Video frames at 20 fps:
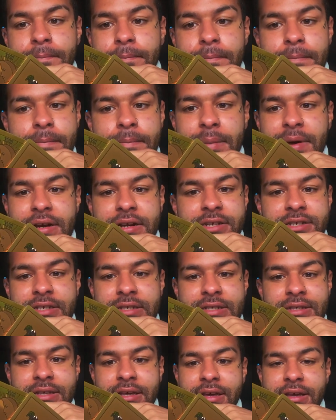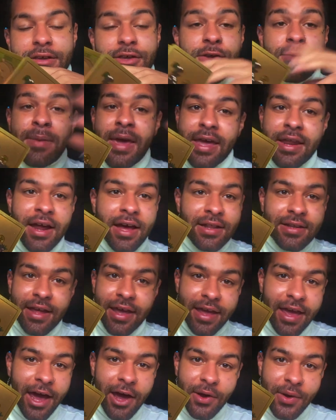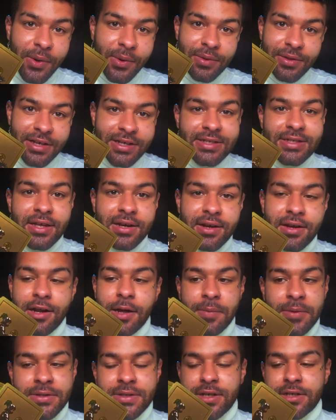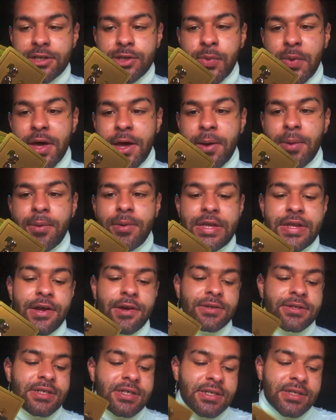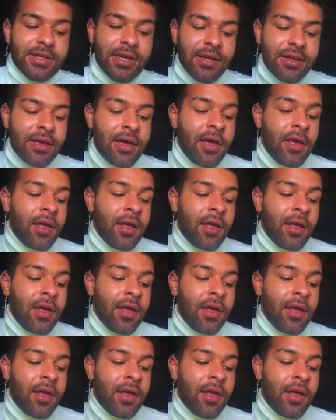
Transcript: But it's just like, you may not like how they set it up in such a way, you know, it's just like,